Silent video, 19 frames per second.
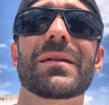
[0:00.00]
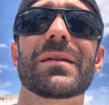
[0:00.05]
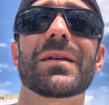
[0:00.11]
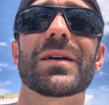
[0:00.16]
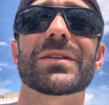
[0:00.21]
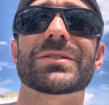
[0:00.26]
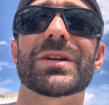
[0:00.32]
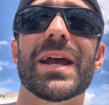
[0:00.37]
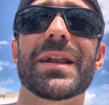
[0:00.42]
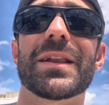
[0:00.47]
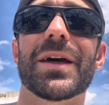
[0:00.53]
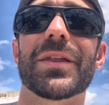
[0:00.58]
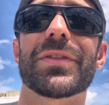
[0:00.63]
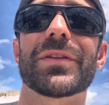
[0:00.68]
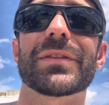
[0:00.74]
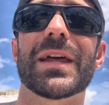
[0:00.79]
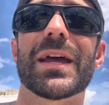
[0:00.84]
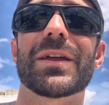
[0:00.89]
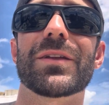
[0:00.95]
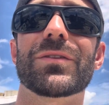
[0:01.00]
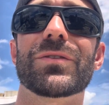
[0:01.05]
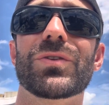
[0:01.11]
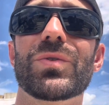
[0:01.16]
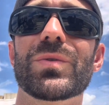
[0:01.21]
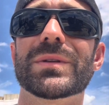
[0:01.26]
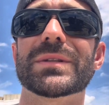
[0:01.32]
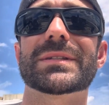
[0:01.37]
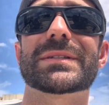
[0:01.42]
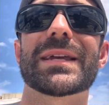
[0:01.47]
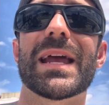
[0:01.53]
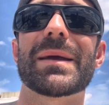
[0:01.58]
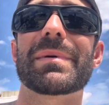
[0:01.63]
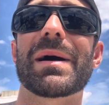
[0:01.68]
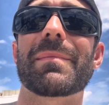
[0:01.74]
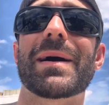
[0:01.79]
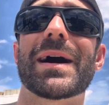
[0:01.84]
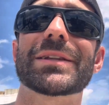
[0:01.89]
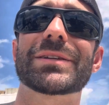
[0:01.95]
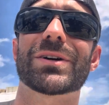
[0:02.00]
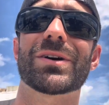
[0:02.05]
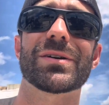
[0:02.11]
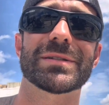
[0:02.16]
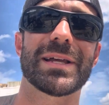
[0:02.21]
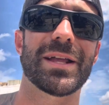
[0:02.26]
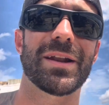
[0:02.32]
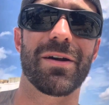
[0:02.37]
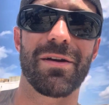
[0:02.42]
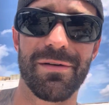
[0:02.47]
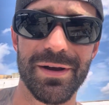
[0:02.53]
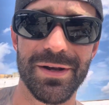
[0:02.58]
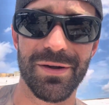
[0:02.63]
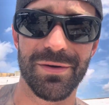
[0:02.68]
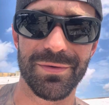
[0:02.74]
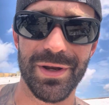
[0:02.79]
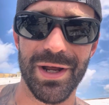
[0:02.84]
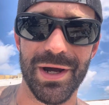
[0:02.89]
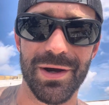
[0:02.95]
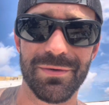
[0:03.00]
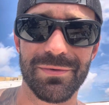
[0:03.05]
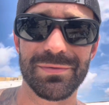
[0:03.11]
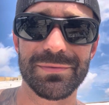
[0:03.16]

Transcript: Because there ain't nothing that you can say about my dogs I already don't know.